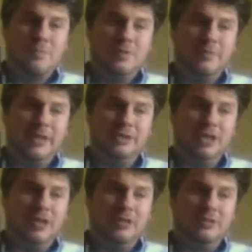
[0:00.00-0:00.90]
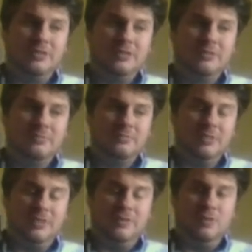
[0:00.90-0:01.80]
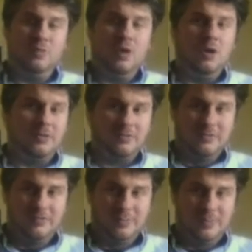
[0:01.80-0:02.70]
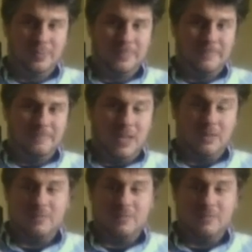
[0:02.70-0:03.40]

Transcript: to make change if you want. And